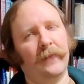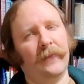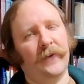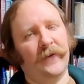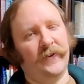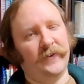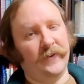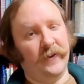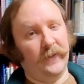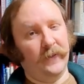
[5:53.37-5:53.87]

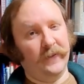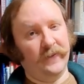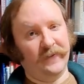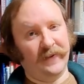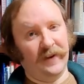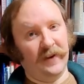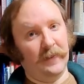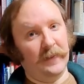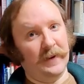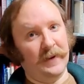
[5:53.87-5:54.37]
There's always
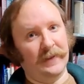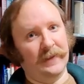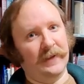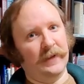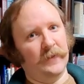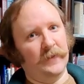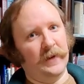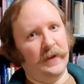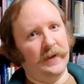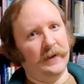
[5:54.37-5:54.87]
going to be a
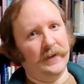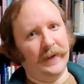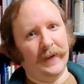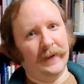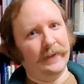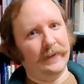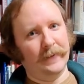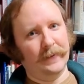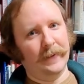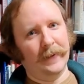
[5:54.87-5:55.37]
little bit of
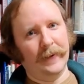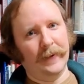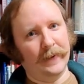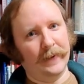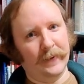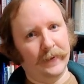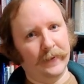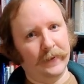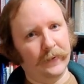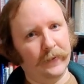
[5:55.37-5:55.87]

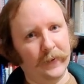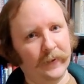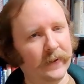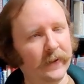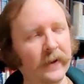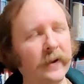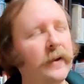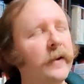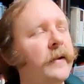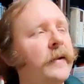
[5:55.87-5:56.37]
dandelion in your
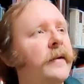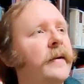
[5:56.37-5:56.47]
honey.